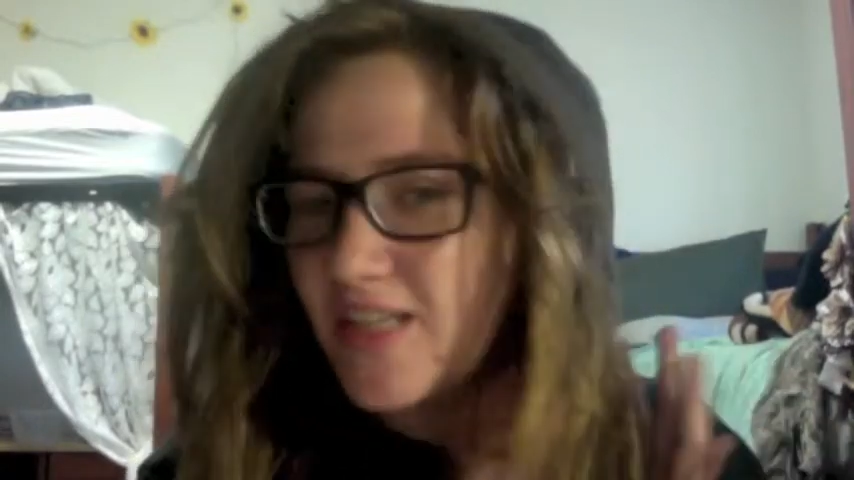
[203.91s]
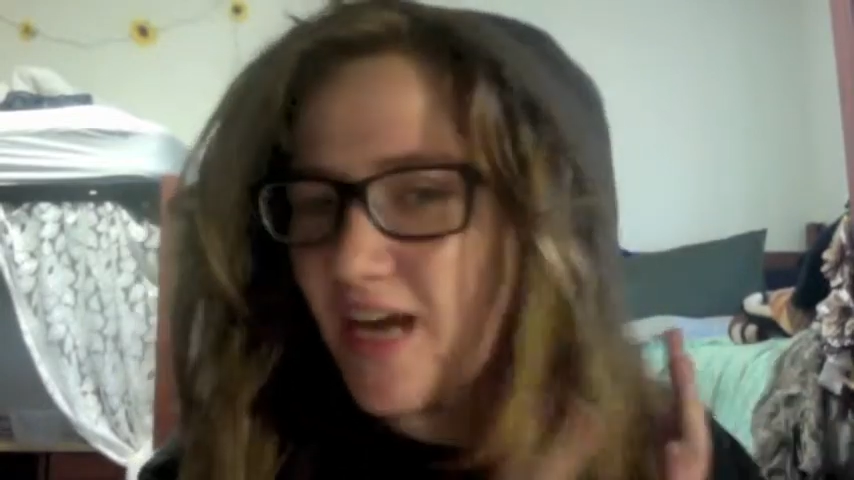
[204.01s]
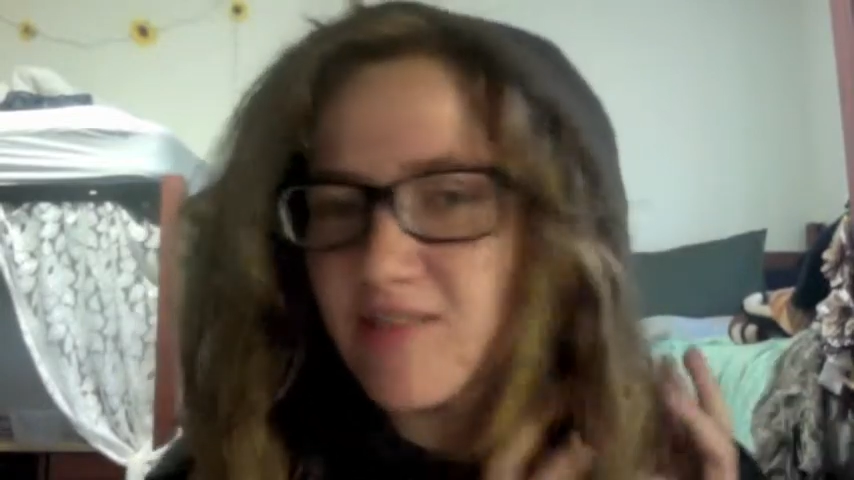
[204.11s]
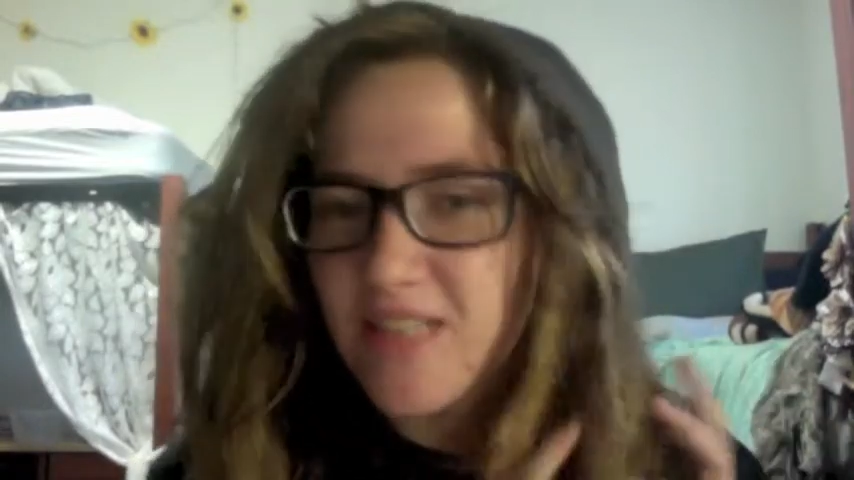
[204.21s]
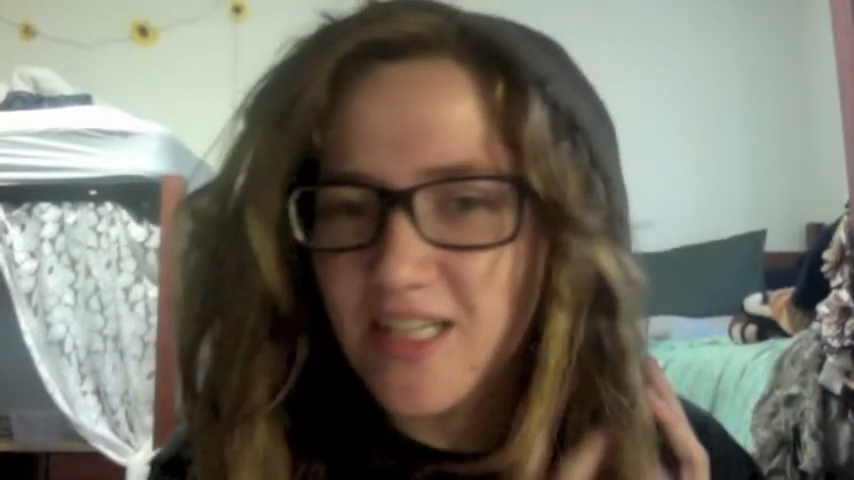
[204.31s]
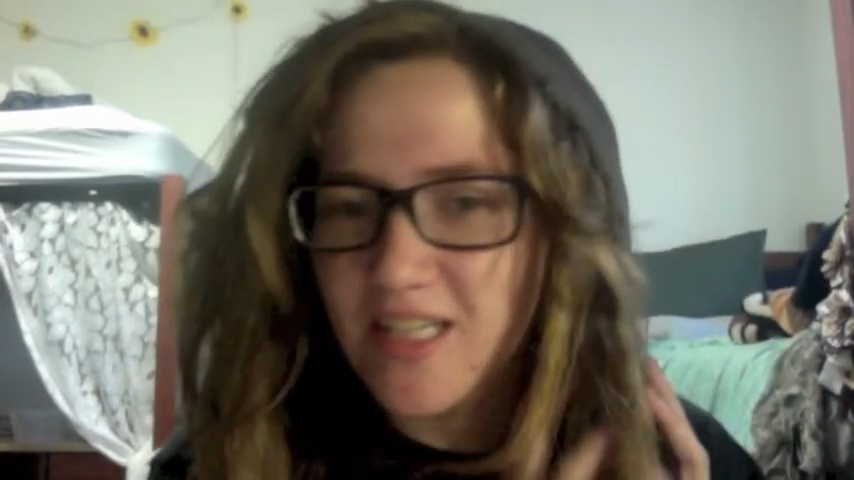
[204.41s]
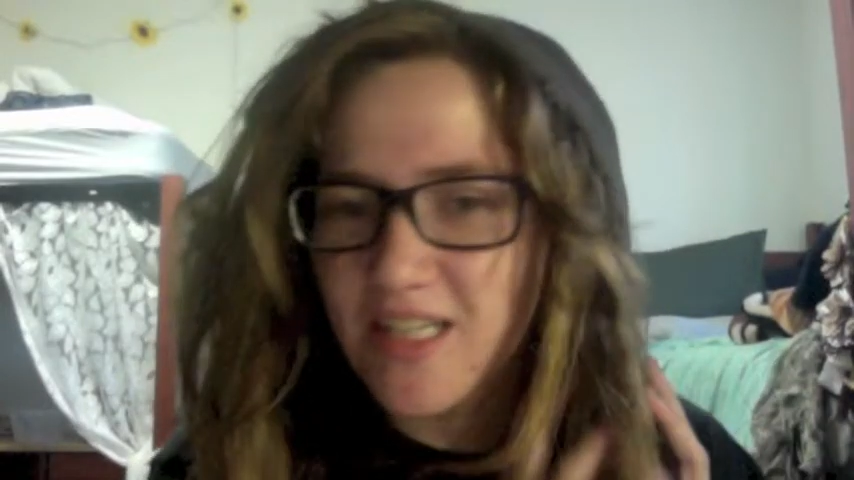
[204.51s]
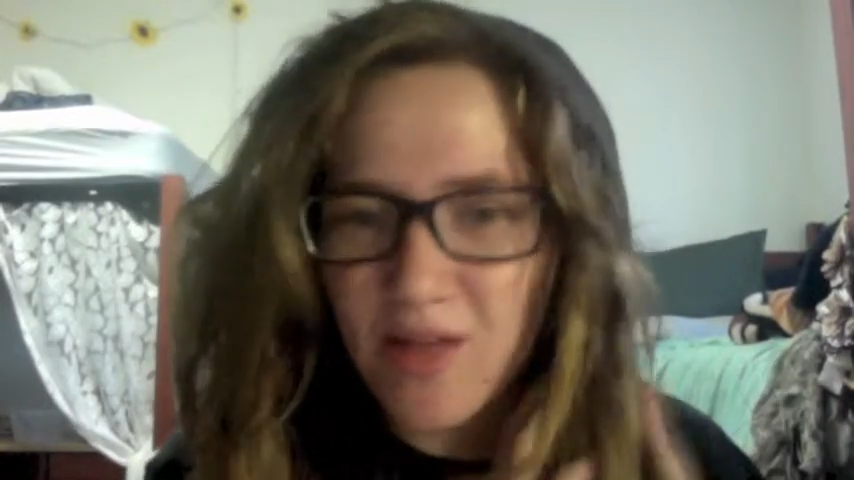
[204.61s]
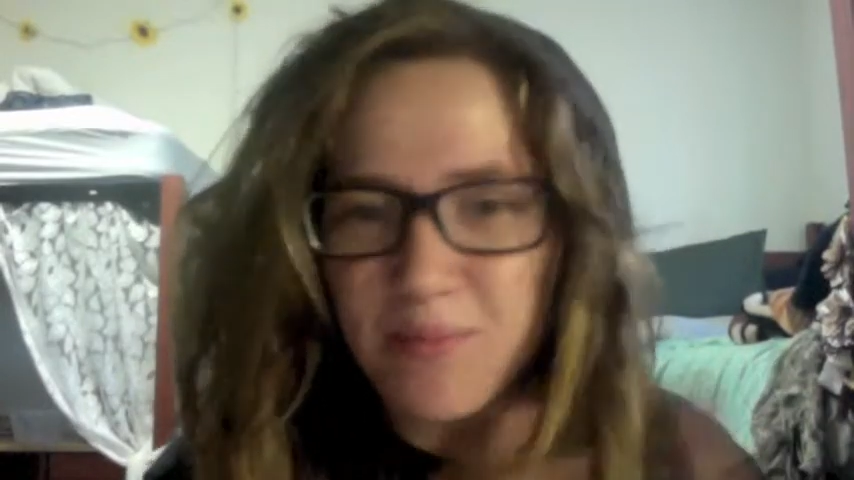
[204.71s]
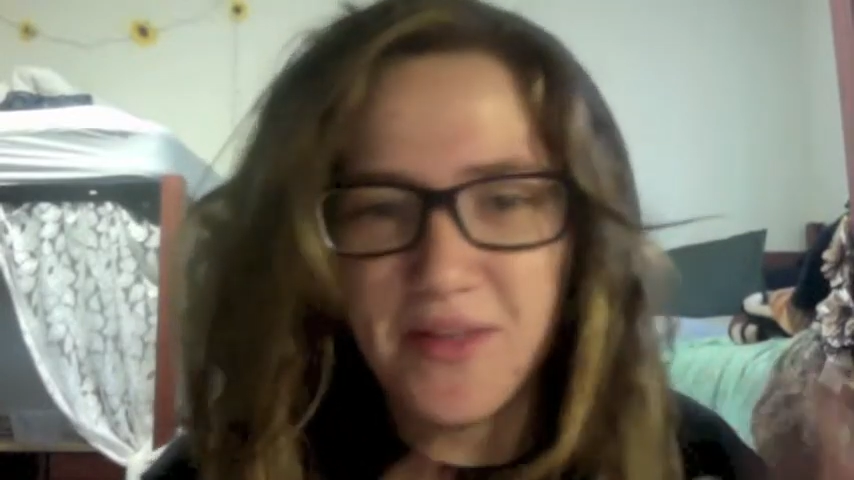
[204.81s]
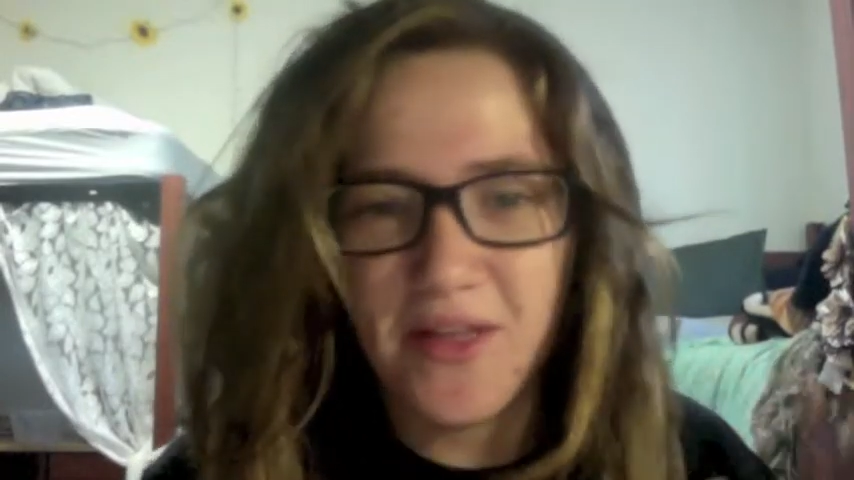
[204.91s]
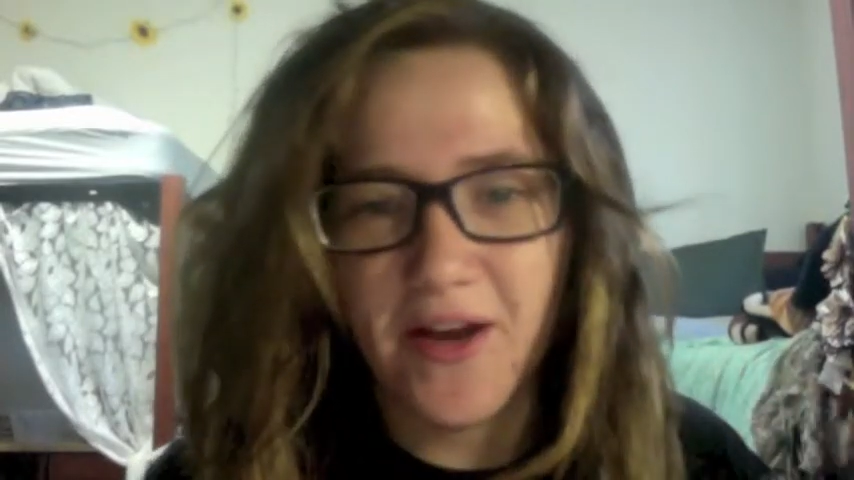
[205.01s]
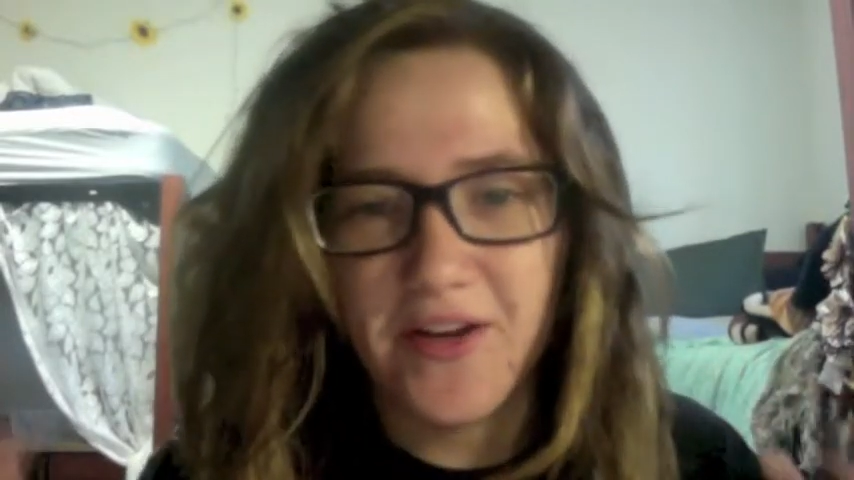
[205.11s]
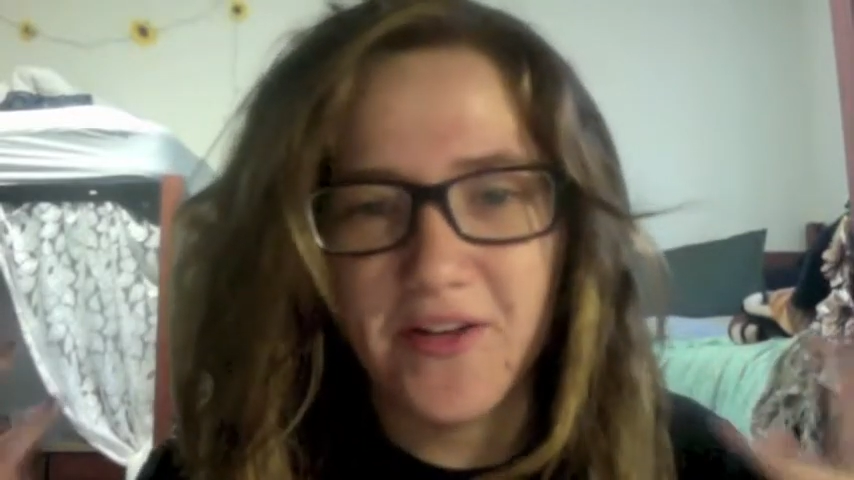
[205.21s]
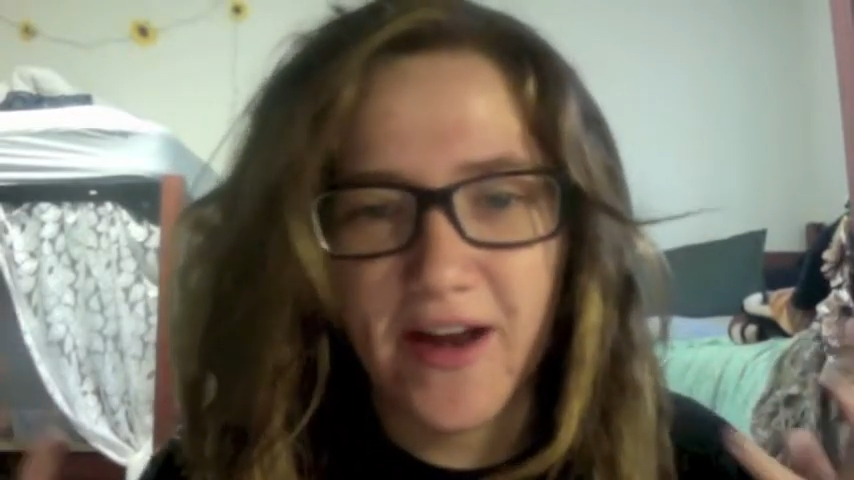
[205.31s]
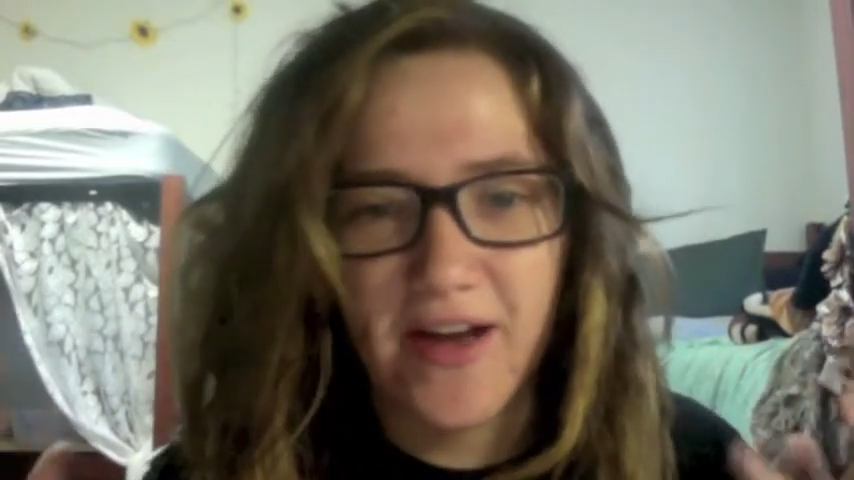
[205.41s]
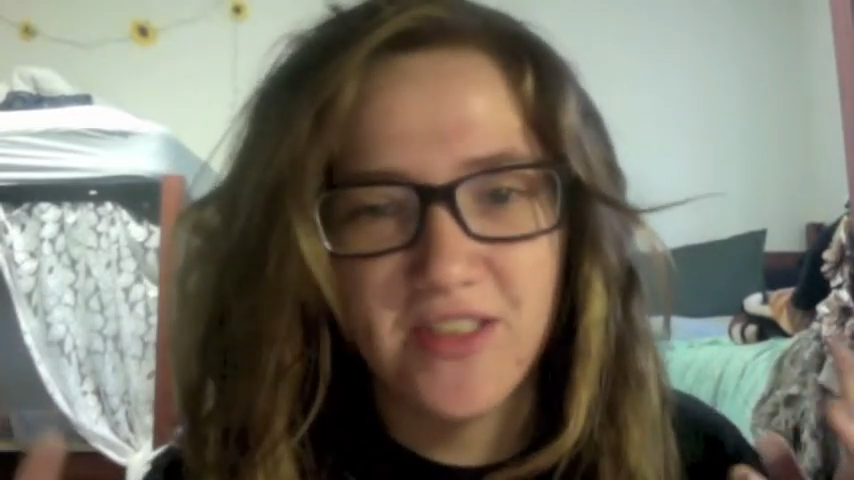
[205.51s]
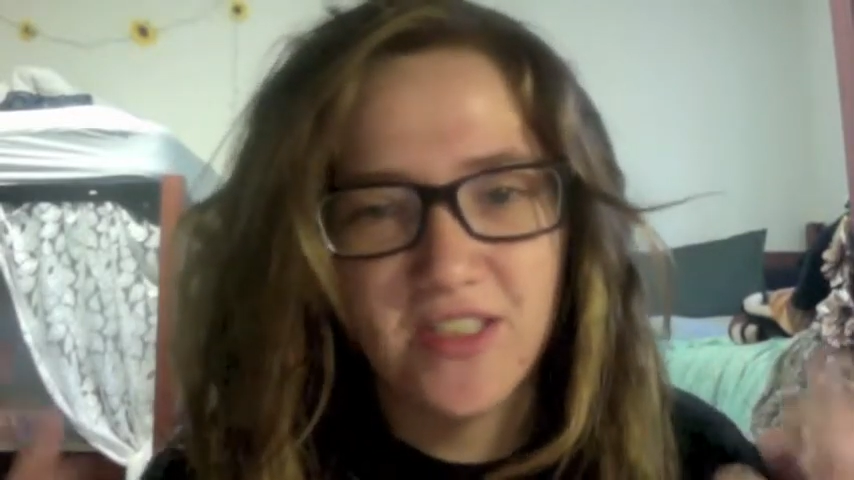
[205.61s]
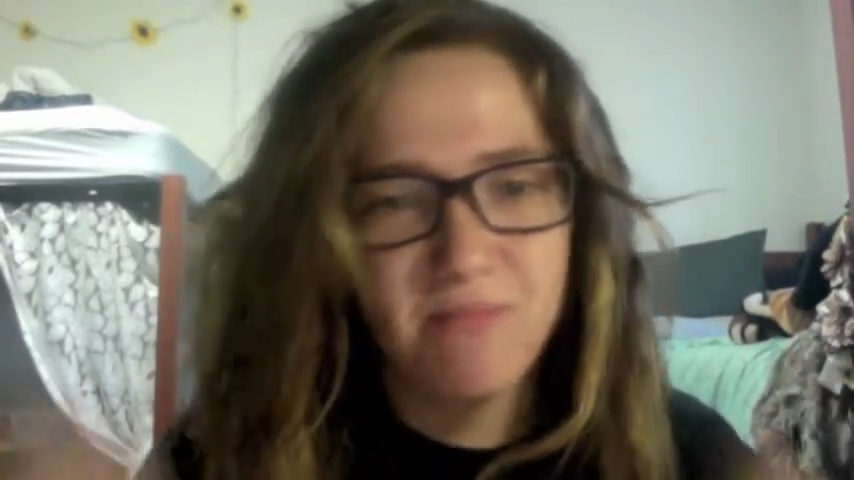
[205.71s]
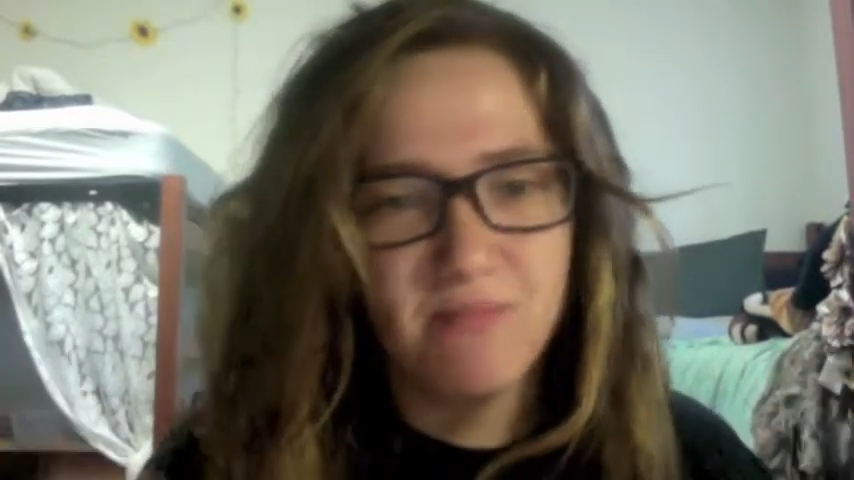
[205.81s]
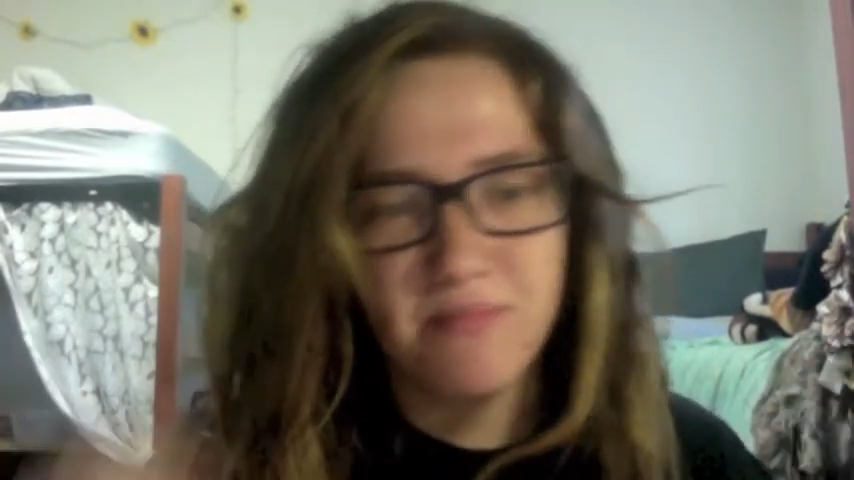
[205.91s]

have to get it all up in there and your hair's